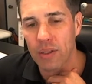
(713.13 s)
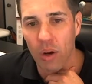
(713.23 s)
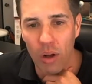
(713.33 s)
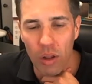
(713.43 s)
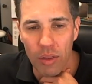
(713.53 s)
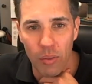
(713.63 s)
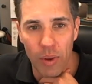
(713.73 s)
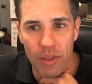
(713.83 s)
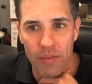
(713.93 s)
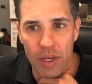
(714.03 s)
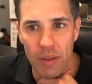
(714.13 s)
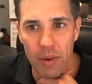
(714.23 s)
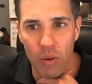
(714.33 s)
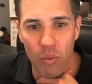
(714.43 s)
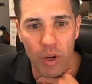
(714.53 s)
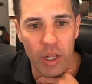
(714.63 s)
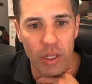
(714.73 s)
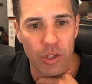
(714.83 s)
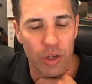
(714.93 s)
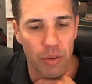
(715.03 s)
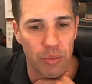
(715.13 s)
all the width of an email really should